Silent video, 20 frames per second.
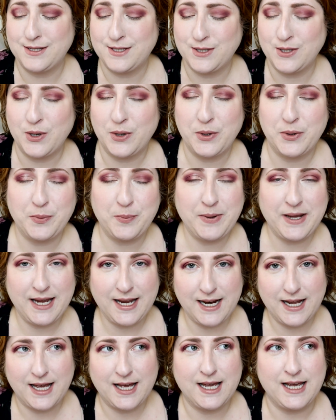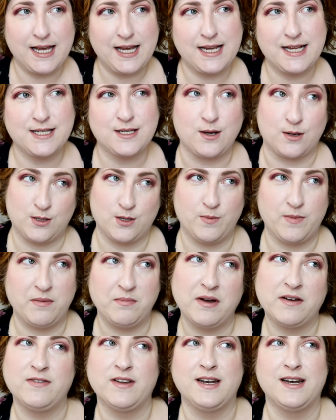So PETA is also my
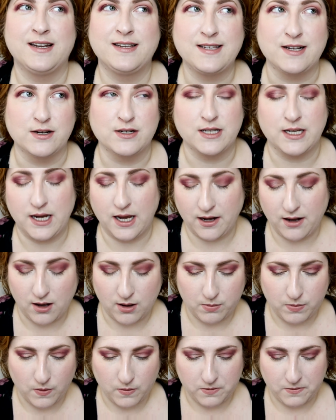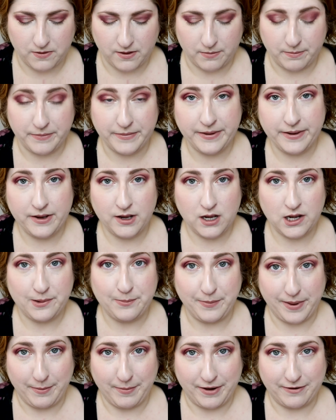muffin. Seriously, I call both of them
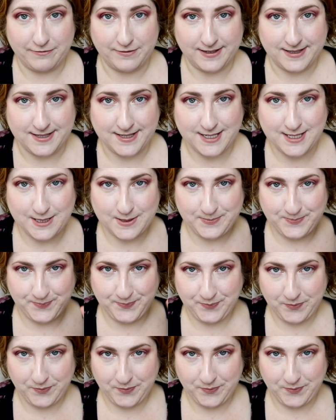my muffins.